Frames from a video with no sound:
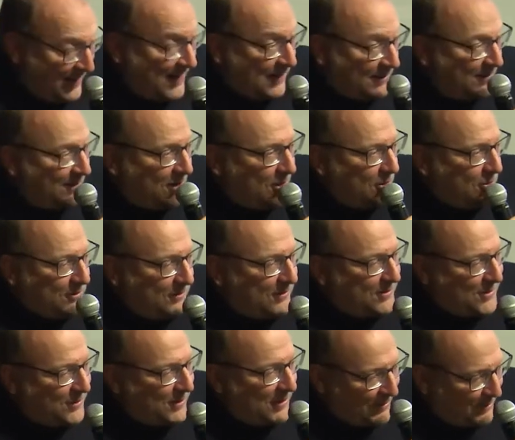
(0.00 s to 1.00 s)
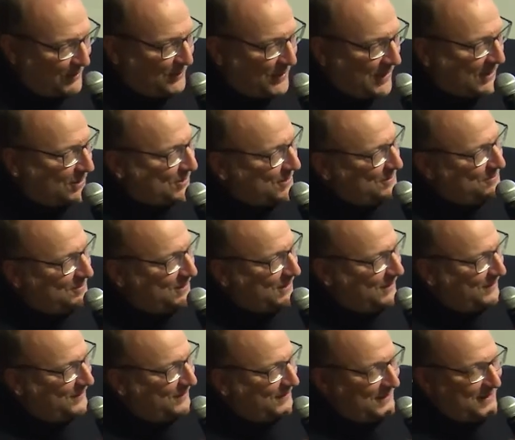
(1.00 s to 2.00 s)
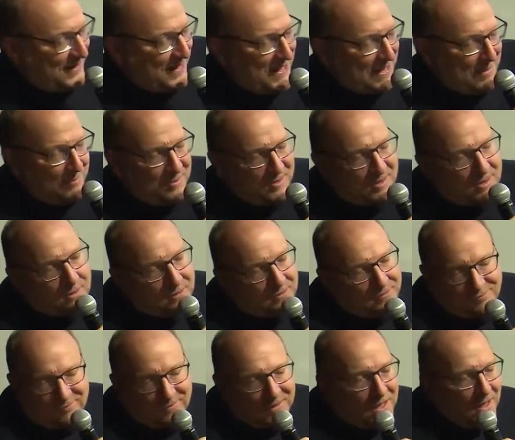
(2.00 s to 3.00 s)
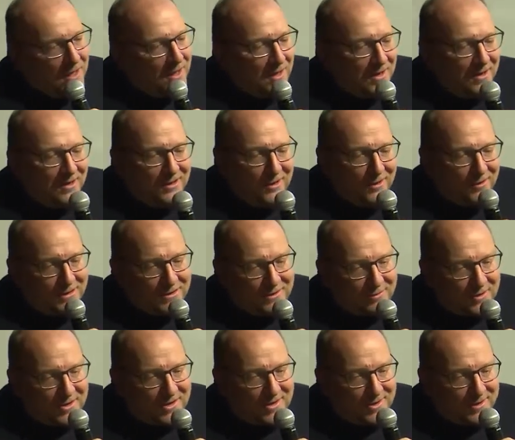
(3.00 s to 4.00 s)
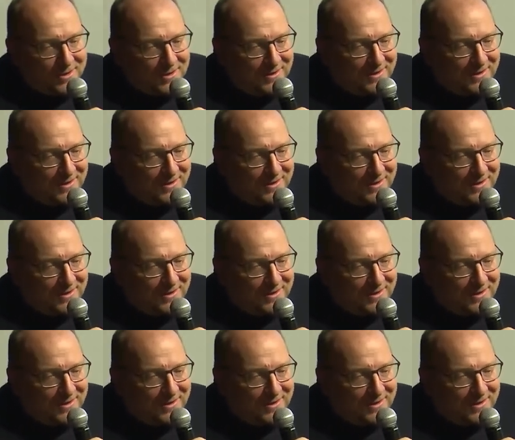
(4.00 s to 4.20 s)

the loan, so I could actually build the lab. So, you know, it was,